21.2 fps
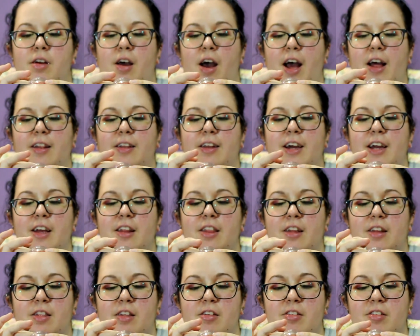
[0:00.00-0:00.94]
I like
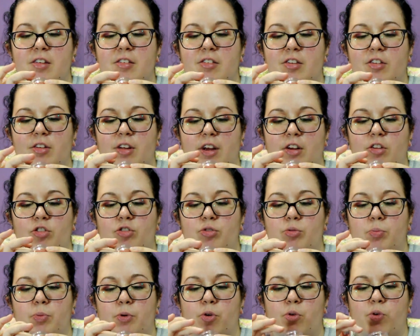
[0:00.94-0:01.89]
that this isn't like
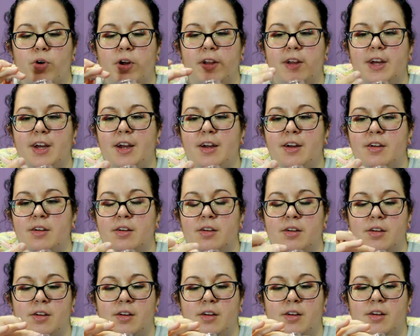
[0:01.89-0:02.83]
super oily.
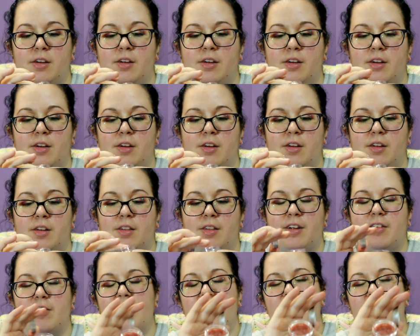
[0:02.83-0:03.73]
That's